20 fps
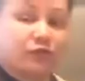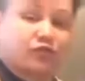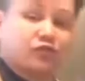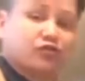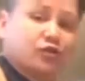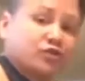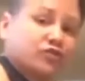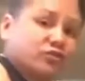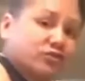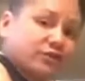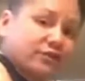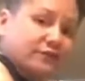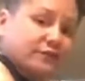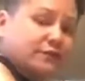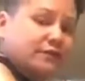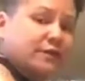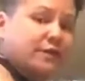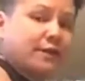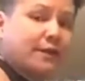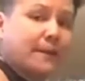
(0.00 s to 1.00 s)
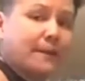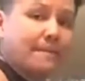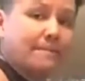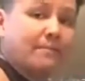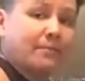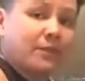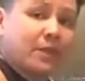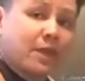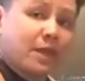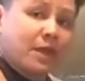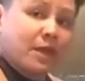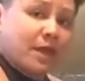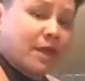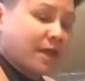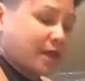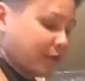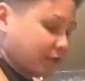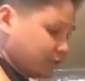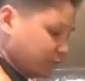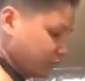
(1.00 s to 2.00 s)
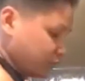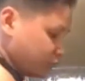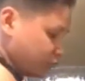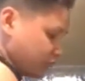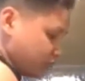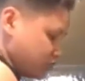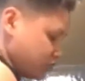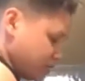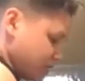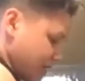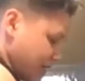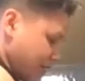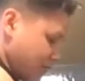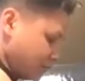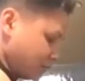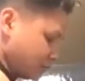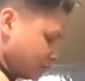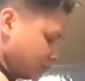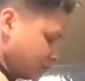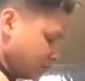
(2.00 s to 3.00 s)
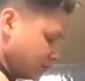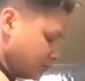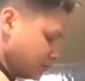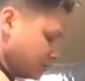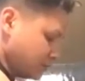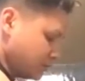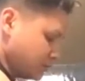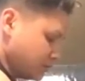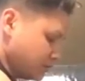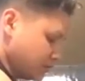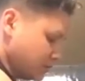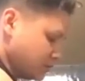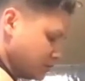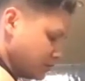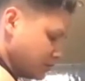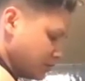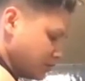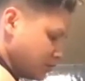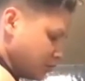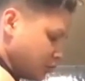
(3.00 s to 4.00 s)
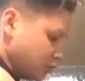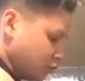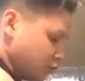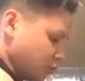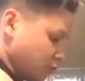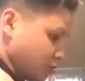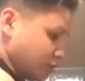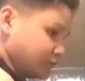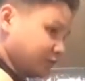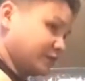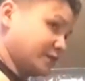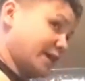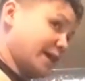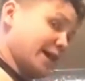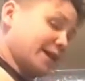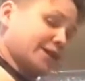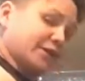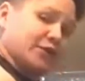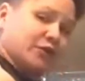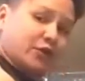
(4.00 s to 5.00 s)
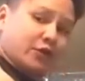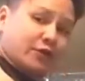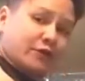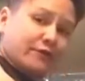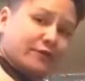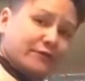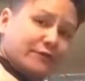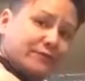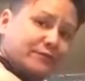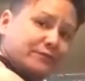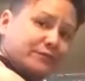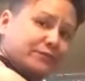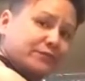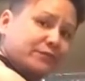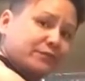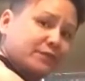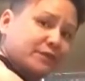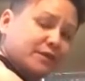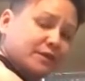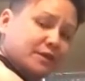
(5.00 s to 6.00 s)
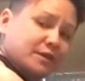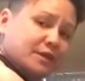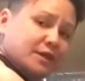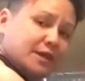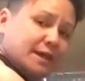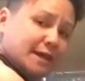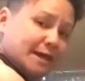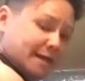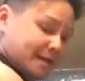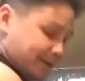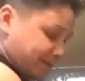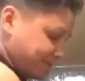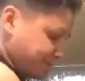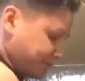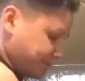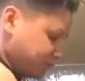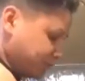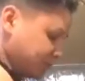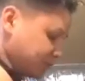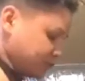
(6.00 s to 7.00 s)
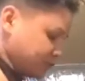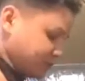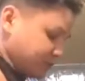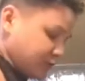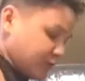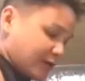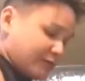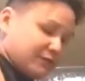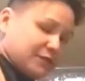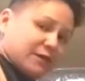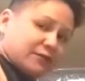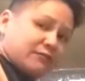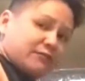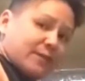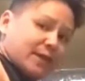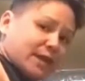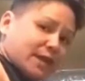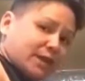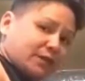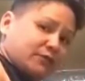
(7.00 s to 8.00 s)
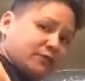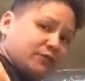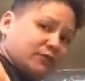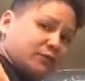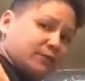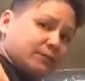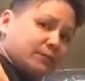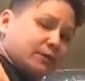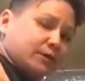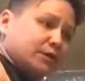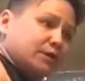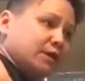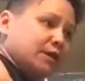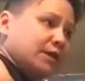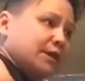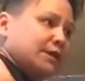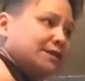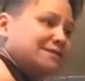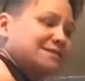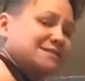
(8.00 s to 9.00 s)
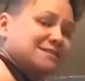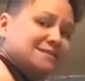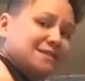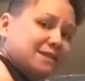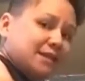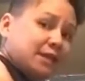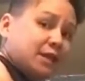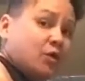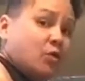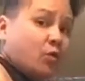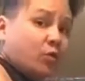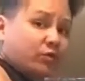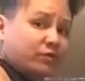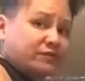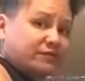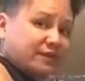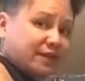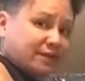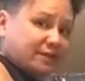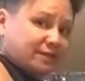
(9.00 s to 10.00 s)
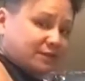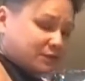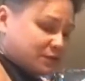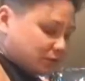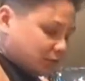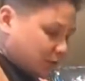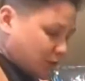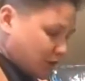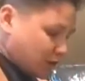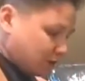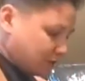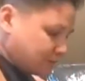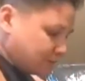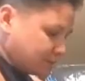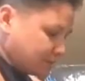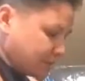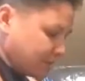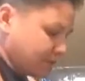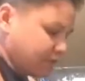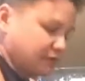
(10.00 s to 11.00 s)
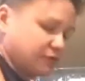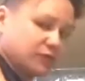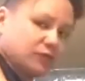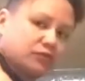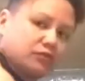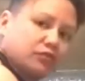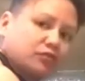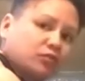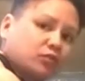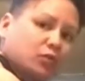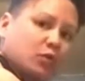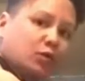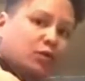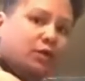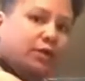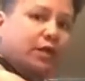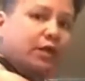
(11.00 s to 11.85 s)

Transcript: stretches is stretching out your sciatic nerve, especially if you have a lot of pain from sitting or standing too long. And so just sitting